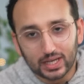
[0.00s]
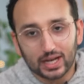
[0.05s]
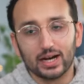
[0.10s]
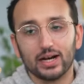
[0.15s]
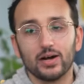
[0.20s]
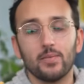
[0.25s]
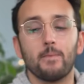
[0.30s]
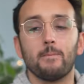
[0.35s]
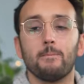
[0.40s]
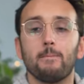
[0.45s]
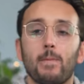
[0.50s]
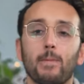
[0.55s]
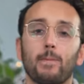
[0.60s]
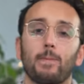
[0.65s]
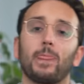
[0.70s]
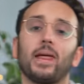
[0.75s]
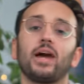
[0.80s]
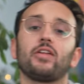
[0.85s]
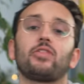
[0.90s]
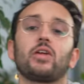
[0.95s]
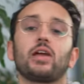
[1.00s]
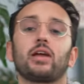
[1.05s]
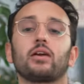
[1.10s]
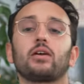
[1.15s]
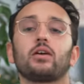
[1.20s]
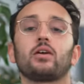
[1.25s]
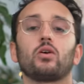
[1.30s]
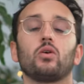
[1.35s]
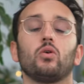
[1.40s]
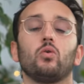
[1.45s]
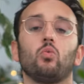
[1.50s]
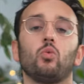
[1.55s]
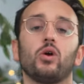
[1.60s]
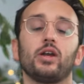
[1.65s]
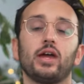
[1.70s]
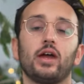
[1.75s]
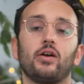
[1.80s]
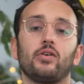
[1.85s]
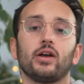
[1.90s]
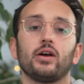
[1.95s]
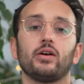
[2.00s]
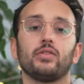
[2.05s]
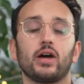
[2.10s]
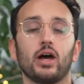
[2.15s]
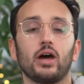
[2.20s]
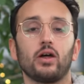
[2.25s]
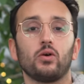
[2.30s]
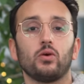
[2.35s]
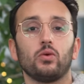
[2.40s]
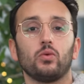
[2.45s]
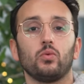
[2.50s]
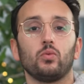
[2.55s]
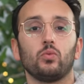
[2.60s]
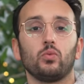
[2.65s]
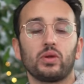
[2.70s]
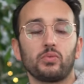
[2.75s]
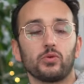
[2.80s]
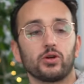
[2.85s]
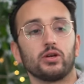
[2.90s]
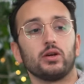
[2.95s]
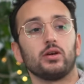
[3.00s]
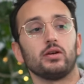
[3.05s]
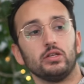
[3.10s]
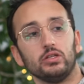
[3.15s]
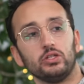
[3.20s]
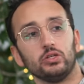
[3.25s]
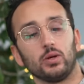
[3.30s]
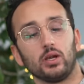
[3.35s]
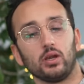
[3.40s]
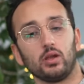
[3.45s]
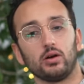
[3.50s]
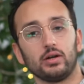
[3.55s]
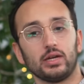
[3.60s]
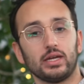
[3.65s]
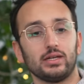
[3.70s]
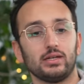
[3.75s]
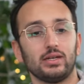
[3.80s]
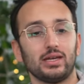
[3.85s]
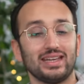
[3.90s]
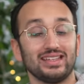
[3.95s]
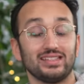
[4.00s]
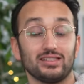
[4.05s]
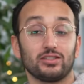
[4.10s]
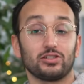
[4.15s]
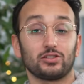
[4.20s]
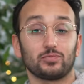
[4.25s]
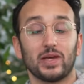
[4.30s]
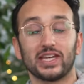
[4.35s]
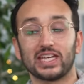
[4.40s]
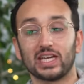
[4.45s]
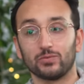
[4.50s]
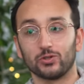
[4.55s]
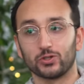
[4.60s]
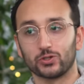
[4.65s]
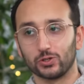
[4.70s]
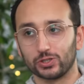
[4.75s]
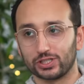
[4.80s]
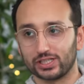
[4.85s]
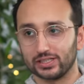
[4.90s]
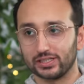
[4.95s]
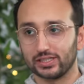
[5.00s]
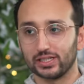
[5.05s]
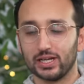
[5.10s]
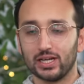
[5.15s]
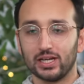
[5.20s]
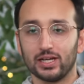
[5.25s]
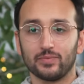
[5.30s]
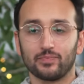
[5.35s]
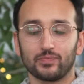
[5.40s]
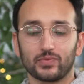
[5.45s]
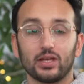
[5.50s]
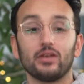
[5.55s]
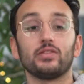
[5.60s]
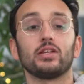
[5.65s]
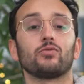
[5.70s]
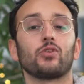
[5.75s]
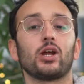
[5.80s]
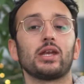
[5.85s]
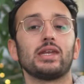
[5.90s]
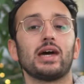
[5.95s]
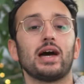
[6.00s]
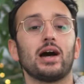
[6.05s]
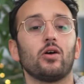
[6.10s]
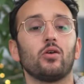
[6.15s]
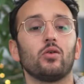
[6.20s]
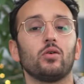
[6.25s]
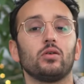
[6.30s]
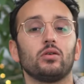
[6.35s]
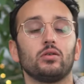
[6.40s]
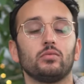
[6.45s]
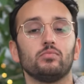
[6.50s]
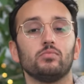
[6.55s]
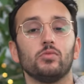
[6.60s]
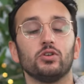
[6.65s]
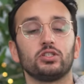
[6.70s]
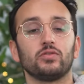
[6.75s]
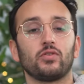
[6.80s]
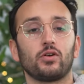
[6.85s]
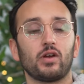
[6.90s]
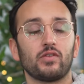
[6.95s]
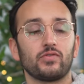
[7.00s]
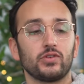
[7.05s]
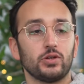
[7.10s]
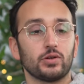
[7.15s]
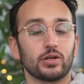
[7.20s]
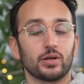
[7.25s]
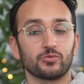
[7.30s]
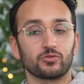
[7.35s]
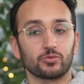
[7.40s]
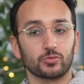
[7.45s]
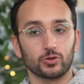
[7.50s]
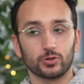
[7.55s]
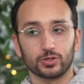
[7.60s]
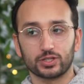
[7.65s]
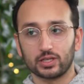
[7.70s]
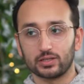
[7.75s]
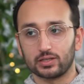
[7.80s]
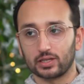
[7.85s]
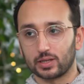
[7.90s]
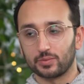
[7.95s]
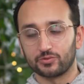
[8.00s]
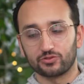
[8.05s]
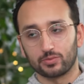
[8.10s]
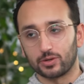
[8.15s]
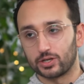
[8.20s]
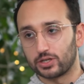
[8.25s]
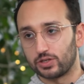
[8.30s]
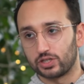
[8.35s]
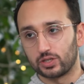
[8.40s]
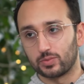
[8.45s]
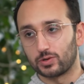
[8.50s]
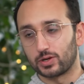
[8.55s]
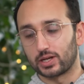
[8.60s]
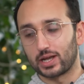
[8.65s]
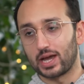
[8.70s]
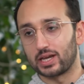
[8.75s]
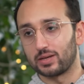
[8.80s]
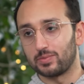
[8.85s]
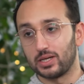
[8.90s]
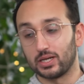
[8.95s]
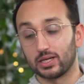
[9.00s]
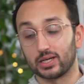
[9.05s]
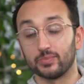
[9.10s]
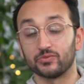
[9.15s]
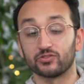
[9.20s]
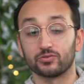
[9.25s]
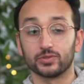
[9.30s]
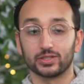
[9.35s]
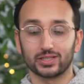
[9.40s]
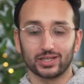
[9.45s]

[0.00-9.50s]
I think one area that we want to do a lot in is just making more courses. I think right now, most of our revenue comes from courses. It comes from our YouTuber Academy and it comes from